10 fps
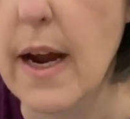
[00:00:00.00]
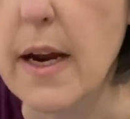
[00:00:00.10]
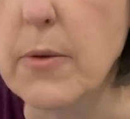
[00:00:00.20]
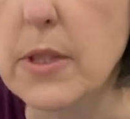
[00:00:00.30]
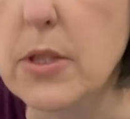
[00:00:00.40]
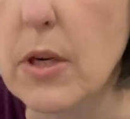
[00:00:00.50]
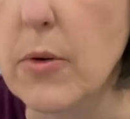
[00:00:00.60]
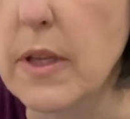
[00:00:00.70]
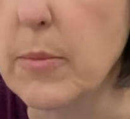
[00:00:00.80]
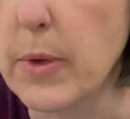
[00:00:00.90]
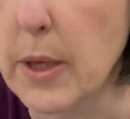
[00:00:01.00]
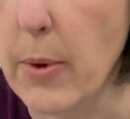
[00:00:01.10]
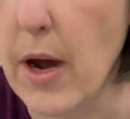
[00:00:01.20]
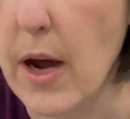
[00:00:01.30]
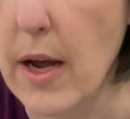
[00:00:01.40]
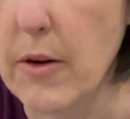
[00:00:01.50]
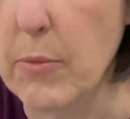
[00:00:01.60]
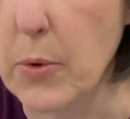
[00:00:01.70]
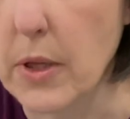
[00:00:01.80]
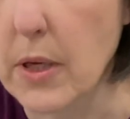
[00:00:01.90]
I would start with a big pot of
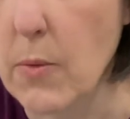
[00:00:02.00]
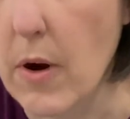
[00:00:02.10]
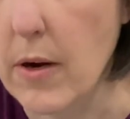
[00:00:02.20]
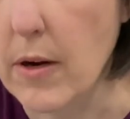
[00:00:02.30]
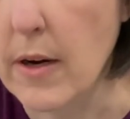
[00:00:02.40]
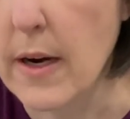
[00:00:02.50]
boiling water